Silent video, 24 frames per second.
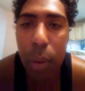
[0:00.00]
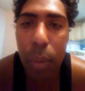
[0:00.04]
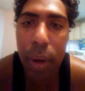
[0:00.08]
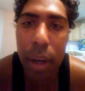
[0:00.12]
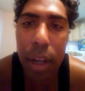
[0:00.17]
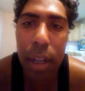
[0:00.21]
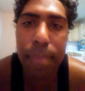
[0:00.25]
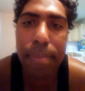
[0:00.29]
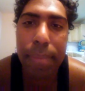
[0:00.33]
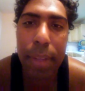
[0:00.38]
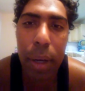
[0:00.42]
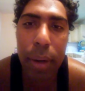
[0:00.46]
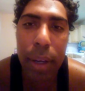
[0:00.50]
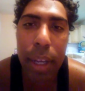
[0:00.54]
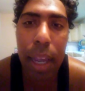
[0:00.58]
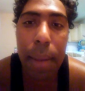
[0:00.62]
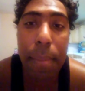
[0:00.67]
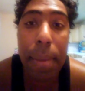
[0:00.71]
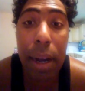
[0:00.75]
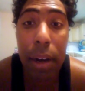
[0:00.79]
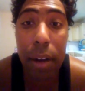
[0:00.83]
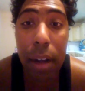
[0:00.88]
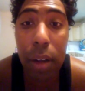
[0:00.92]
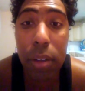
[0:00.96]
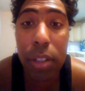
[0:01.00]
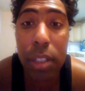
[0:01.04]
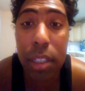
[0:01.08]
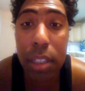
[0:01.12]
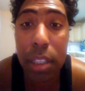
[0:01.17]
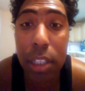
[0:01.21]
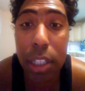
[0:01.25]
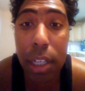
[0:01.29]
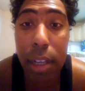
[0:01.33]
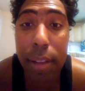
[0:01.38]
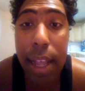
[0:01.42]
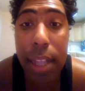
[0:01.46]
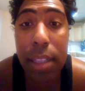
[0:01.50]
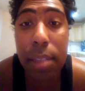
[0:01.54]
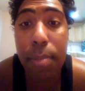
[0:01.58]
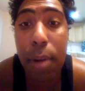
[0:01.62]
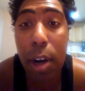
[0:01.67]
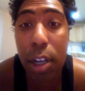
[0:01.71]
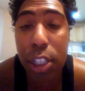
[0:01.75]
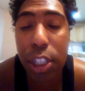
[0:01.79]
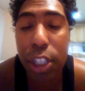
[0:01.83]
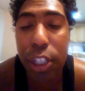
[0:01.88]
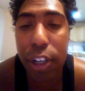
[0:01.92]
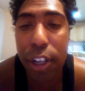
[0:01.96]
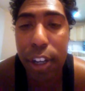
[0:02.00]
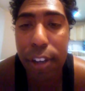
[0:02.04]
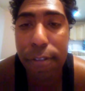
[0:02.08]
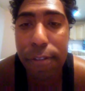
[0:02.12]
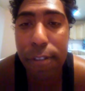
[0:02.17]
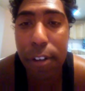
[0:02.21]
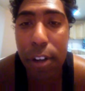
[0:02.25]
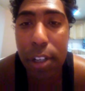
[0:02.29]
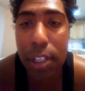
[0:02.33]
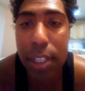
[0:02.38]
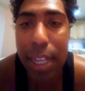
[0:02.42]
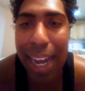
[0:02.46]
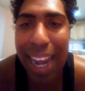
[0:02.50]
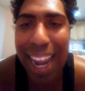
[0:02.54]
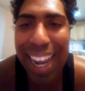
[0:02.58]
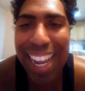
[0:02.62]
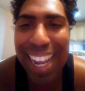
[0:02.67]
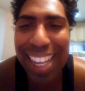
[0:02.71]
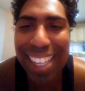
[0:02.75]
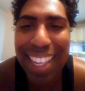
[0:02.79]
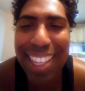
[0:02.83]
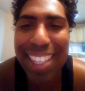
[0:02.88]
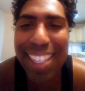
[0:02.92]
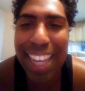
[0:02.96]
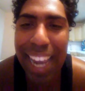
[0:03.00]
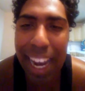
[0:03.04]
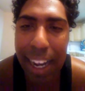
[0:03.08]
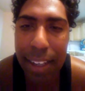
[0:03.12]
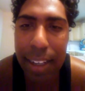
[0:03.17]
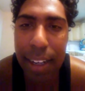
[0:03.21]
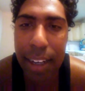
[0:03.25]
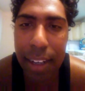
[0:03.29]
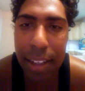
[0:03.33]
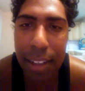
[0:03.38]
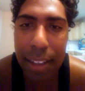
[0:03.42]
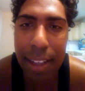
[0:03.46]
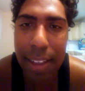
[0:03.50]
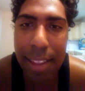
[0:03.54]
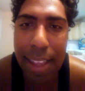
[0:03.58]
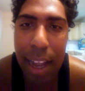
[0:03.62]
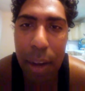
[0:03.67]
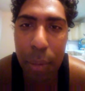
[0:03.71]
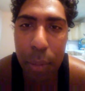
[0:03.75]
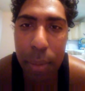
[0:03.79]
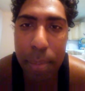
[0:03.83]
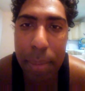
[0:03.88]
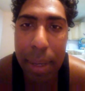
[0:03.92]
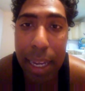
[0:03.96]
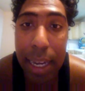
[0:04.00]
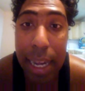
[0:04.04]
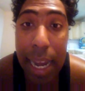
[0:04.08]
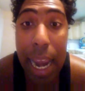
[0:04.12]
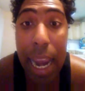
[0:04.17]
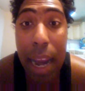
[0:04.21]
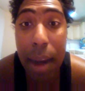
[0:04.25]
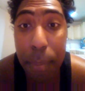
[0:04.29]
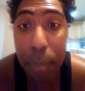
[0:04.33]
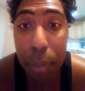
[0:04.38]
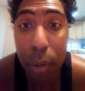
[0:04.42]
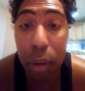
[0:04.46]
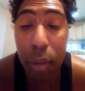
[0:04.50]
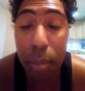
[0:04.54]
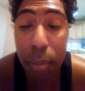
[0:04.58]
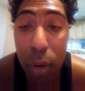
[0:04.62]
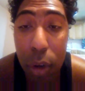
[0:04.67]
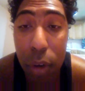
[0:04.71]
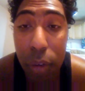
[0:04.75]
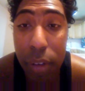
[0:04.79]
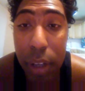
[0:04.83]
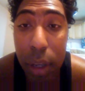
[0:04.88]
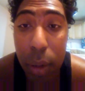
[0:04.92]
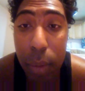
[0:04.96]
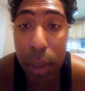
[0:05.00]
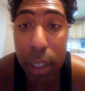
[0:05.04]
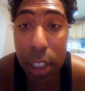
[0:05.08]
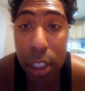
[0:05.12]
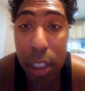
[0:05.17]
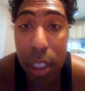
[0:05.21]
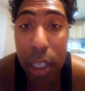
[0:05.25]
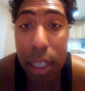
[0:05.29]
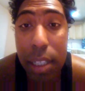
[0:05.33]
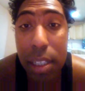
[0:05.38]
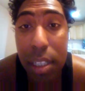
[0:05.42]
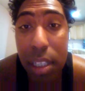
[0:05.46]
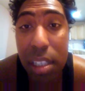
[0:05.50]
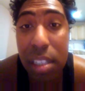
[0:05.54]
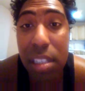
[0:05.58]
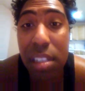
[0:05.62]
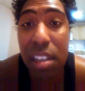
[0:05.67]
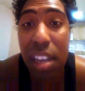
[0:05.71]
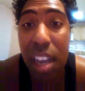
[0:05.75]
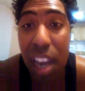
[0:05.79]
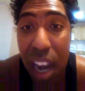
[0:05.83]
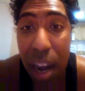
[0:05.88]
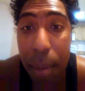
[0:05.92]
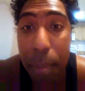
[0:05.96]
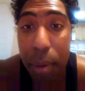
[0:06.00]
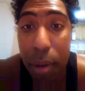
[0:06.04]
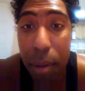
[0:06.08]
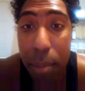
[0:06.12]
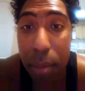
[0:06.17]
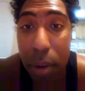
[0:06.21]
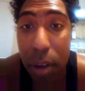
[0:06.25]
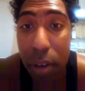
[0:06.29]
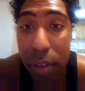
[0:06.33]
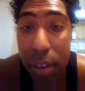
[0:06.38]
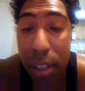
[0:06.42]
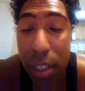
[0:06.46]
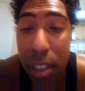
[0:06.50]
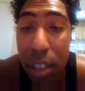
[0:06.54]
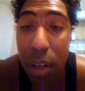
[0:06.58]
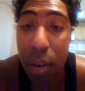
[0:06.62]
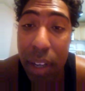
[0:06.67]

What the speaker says: Well, okay, about Ghost in the Shell, that's March 31st, and I guess technically that would be an April movie, which leads us to April movies.